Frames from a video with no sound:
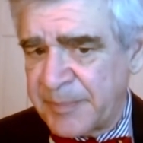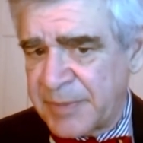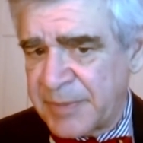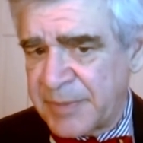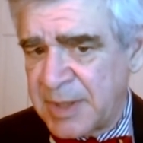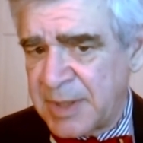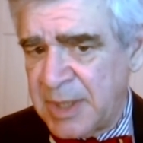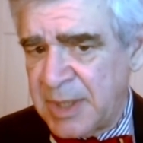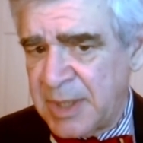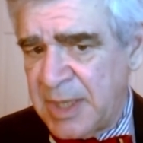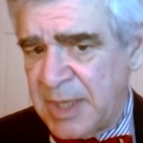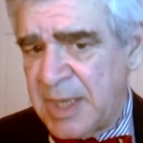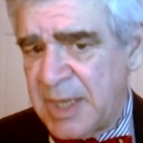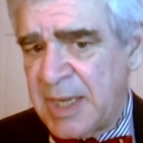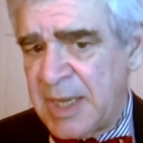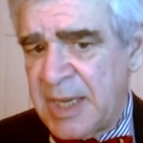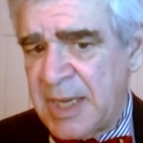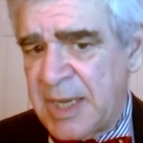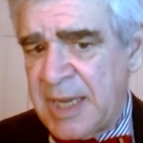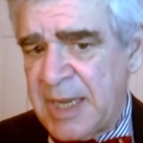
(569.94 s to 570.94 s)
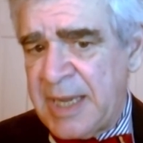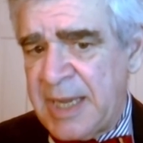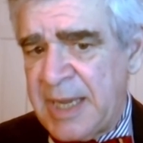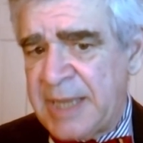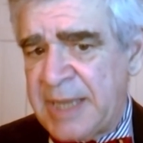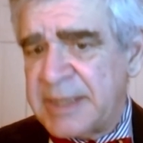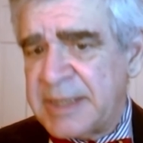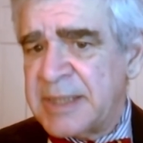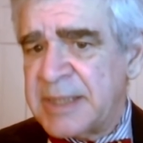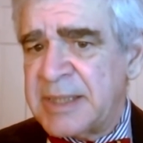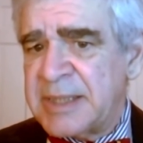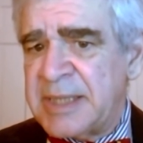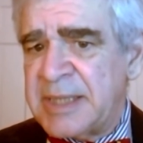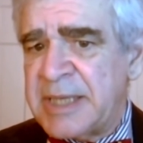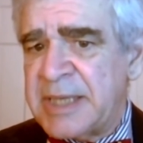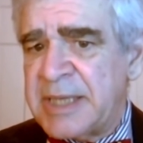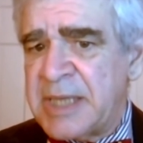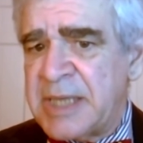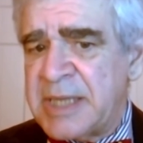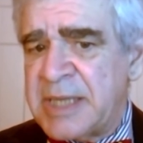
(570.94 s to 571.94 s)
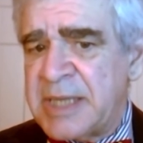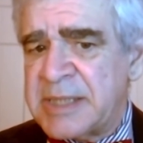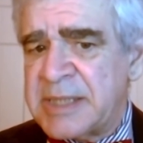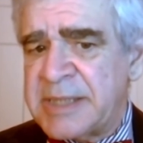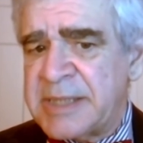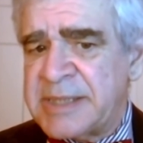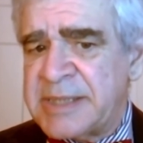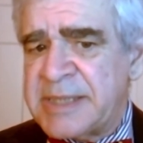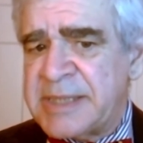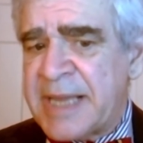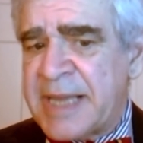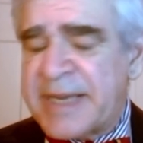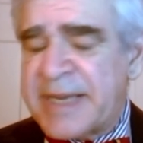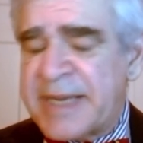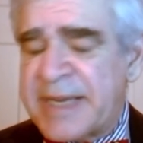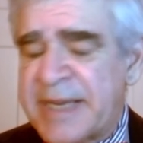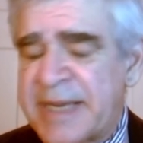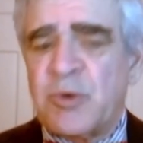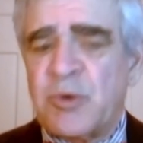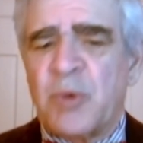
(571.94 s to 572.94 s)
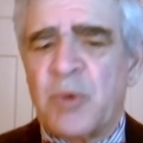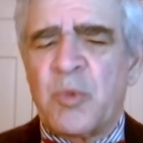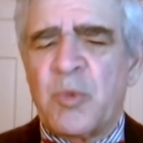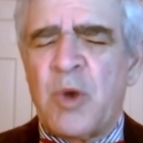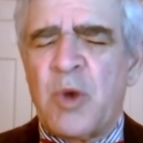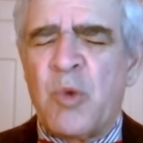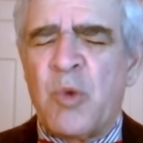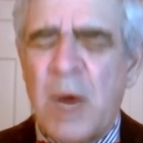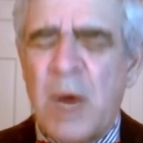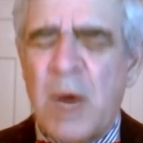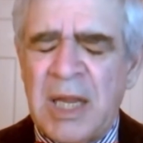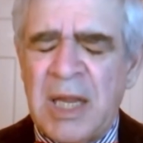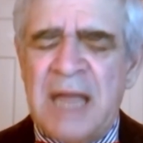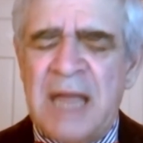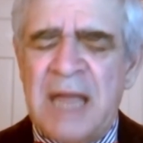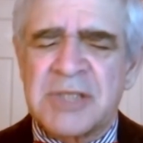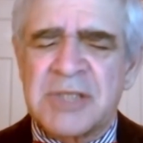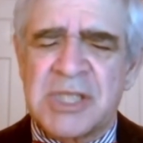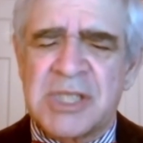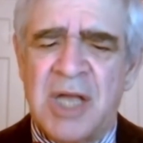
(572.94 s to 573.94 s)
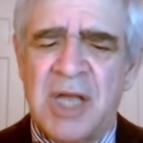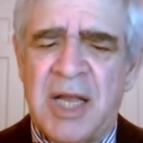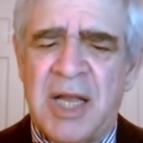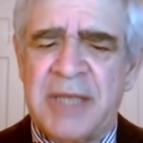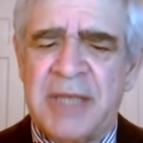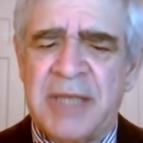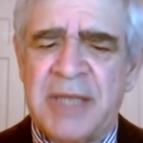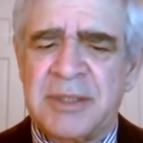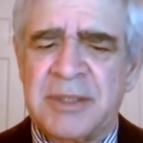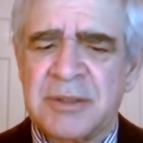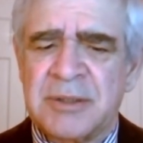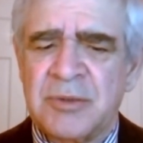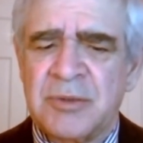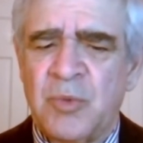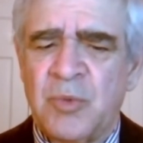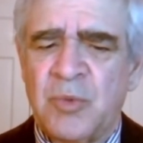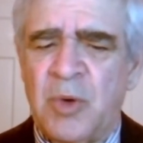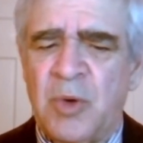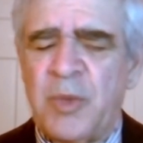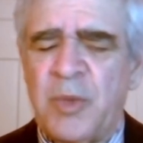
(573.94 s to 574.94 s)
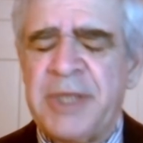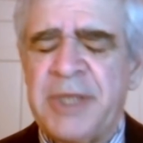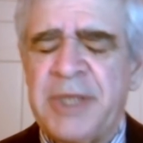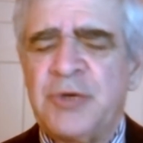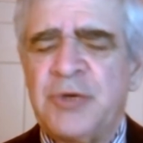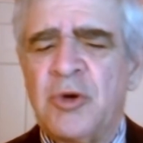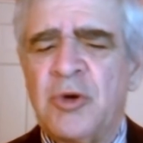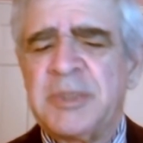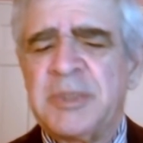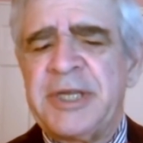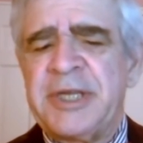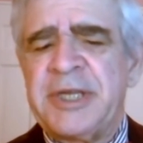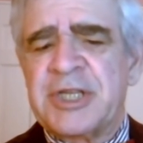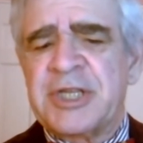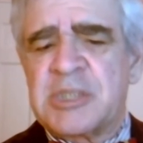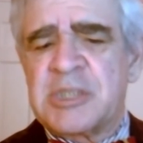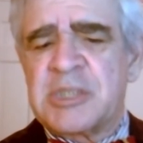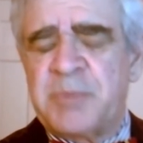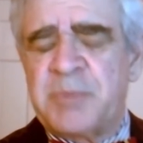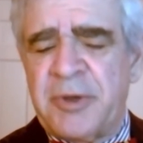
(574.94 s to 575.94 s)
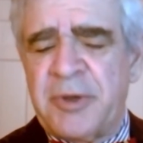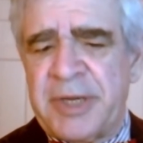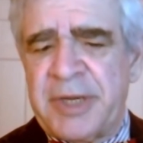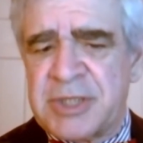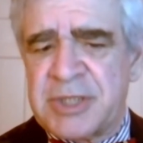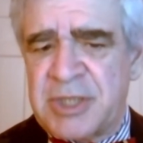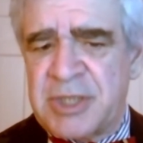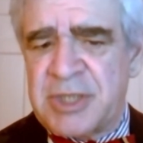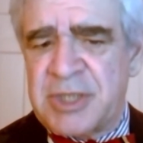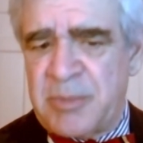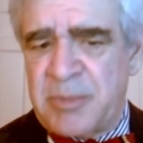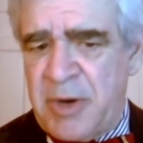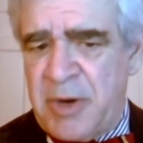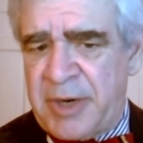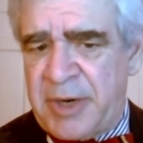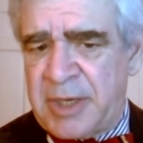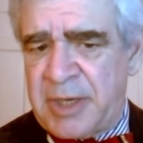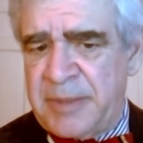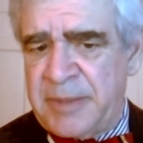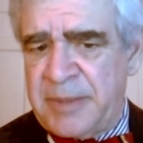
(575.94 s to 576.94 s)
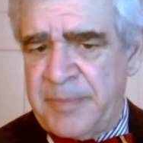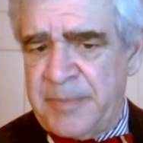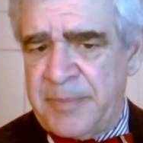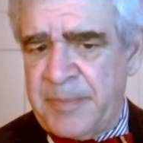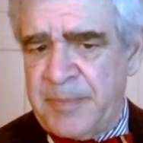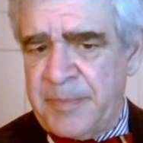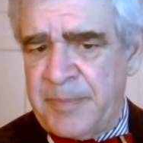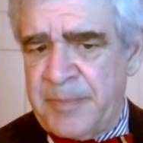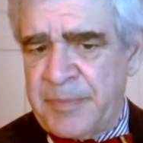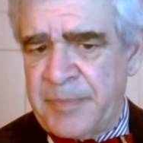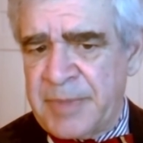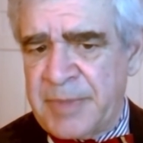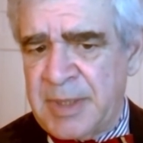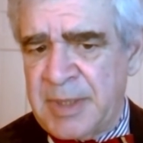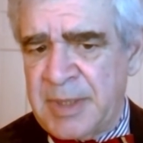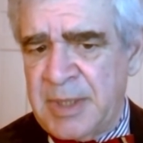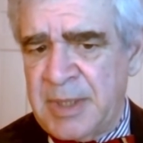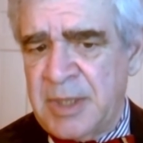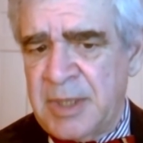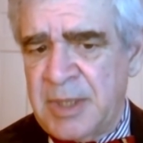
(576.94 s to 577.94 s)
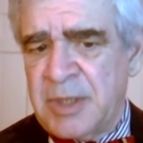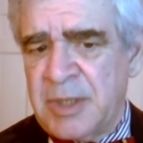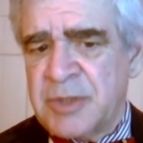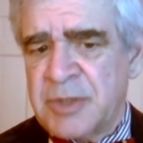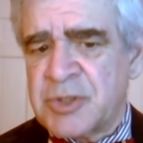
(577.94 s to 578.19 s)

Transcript: Mm-hmm. And it, it, again, we're, we're well outside what we normally experience in America. Mm-hmm.